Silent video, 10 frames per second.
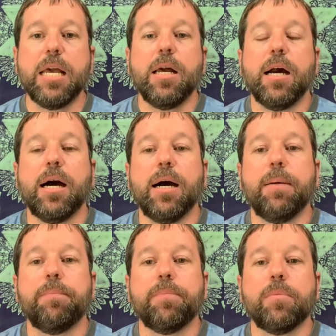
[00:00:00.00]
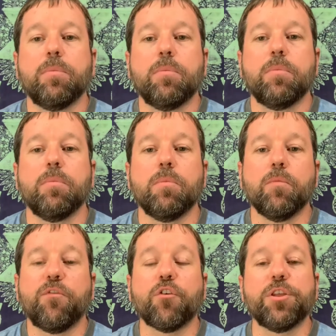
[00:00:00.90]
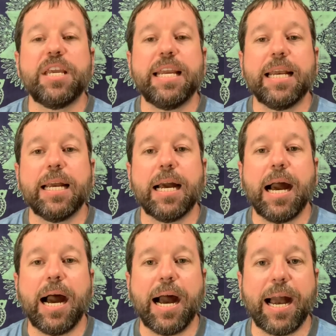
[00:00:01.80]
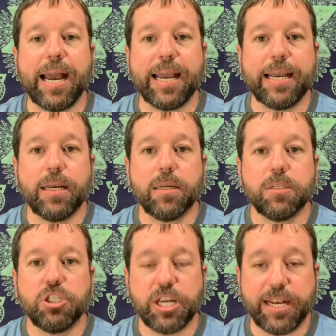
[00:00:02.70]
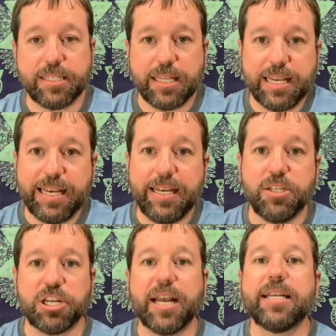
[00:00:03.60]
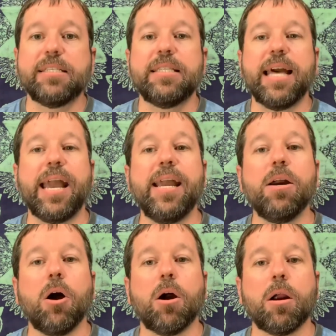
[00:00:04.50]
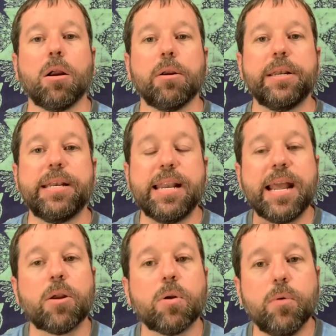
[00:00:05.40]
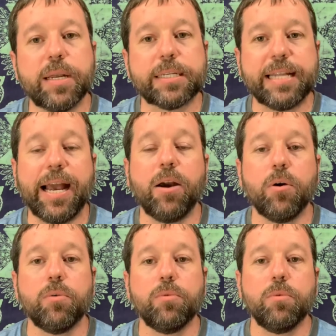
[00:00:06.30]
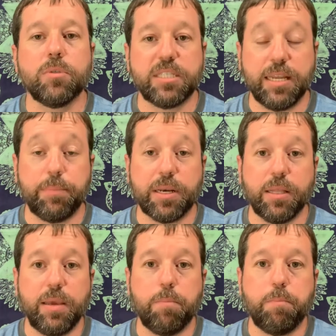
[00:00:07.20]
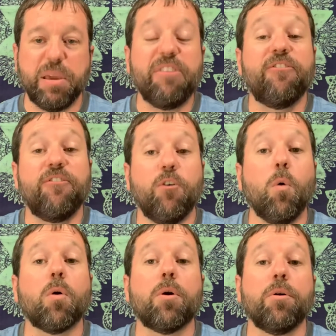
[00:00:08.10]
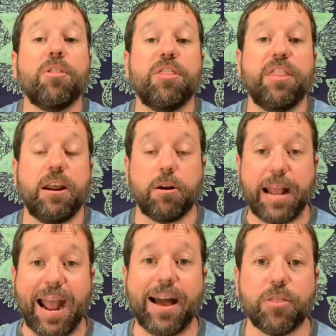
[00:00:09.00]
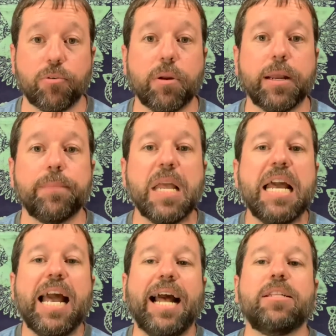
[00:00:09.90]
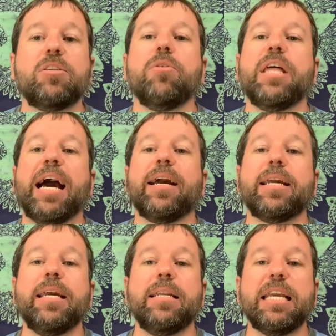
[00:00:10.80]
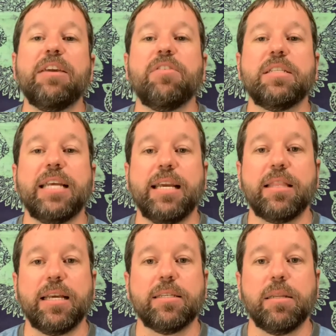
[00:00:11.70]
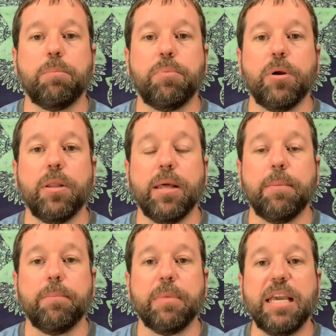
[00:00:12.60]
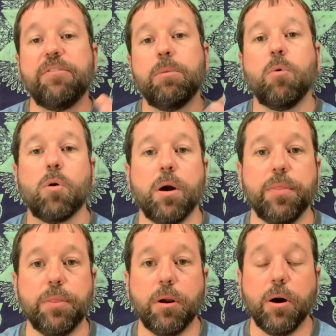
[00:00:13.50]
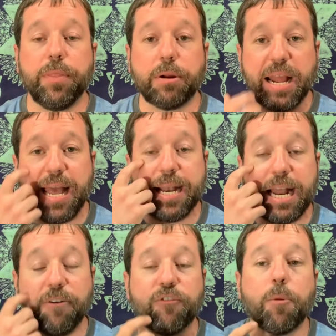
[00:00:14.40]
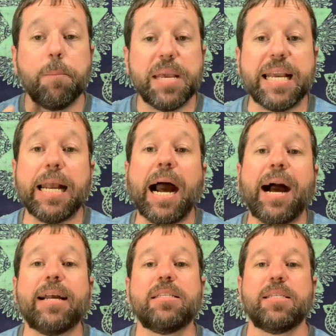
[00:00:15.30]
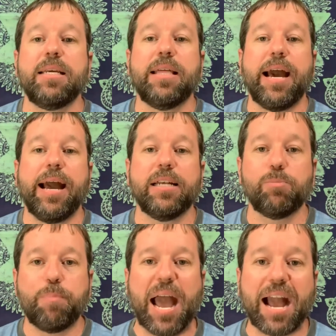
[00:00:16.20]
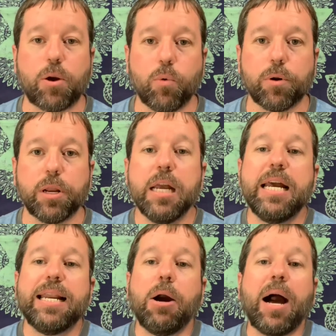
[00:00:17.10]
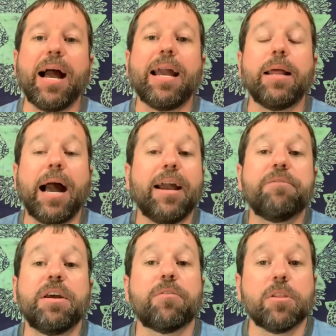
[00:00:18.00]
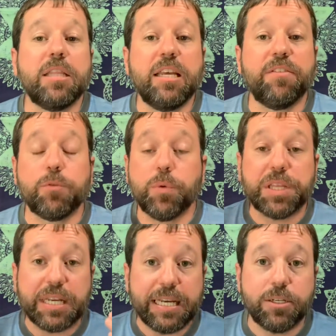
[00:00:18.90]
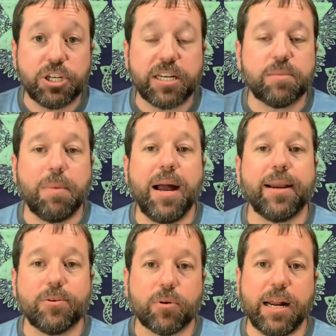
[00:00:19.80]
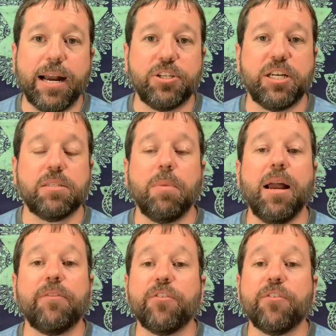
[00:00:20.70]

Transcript: For the IJs and the EJs, they are narrowing down typically before they're gathering. And so that can even take things and put them even more on their head. Now, for me, I see that as backward. Now, I have never lived with an EJ's mind or an IJ's mind.